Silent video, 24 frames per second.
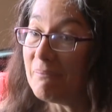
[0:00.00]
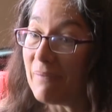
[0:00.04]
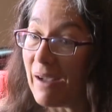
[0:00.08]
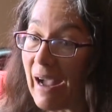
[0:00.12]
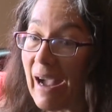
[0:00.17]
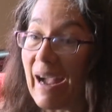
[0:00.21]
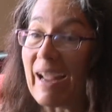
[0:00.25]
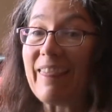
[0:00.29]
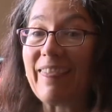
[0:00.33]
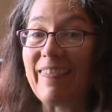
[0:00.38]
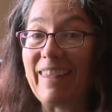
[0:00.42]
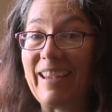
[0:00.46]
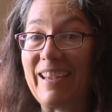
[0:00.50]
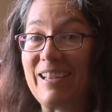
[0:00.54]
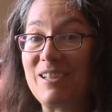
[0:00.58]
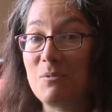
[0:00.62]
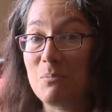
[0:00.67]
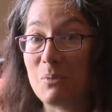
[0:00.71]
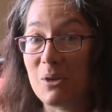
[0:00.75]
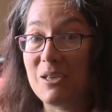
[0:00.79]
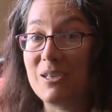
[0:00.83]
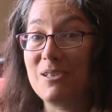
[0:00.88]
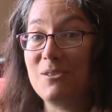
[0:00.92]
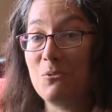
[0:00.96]
I think it's
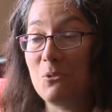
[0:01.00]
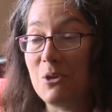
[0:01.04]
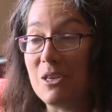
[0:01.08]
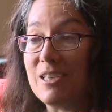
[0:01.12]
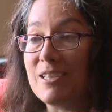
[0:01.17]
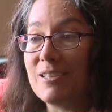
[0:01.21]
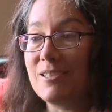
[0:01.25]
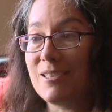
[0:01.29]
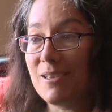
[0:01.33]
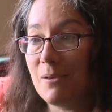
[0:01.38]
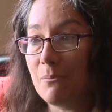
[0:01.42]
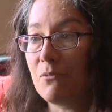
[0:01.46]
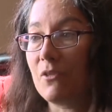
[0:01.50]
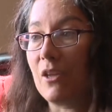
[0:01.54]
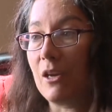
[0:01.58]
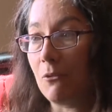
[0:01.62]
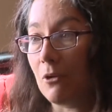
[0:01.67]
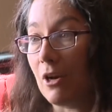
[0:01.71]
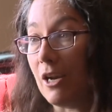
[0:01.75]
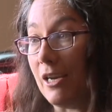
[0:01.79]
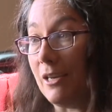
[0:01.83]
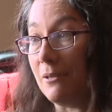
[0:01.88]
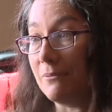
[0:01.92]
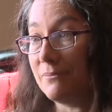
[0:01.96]
because we did something
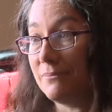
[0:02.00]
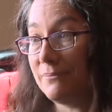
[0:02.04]
right.